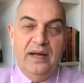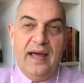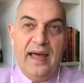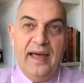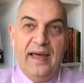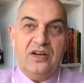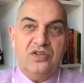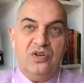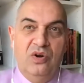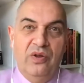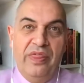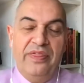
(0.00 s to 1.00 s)
act
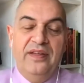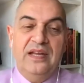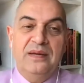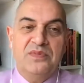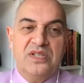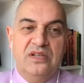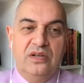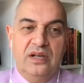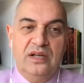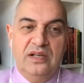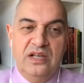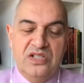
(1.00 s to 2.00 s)
on themes that
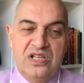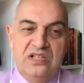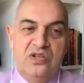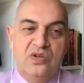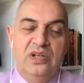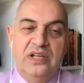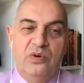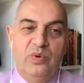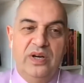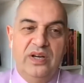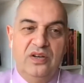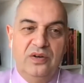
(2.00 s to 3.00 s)
continually
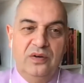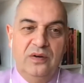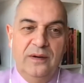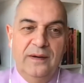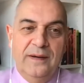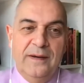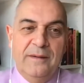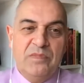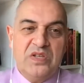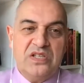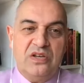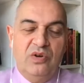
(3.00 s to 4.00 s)
recur.
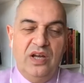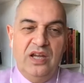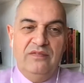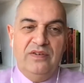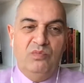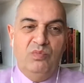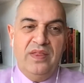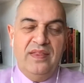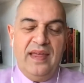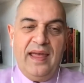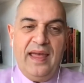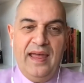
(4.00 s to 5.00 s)
So even when they're
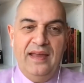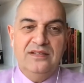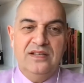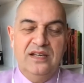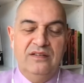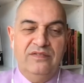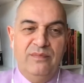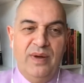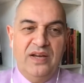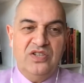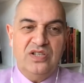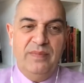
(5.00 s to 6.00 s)
handed
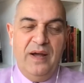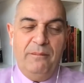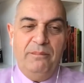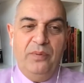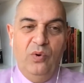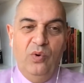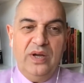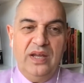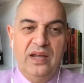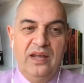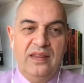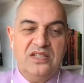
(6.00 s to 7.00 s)
information about poor
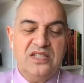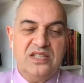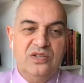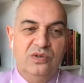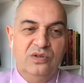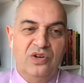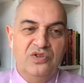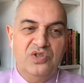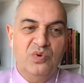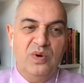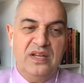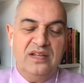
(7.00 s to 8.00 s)
care, they still don't
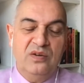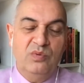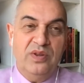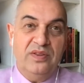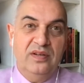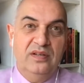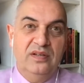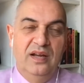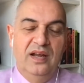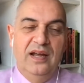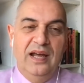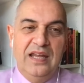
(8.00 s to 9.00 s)
do anything with it,
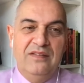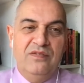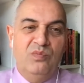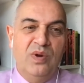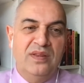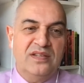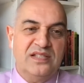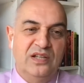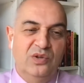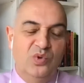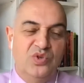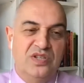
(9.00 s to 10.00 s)
even when the
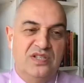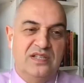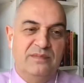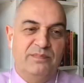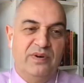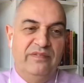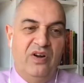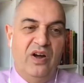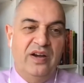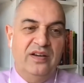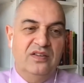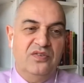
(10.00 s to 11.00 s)
solutions are
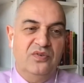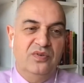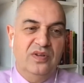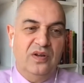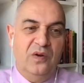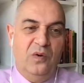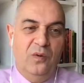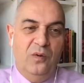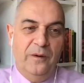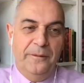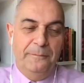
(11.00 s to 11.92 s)
provided through the court.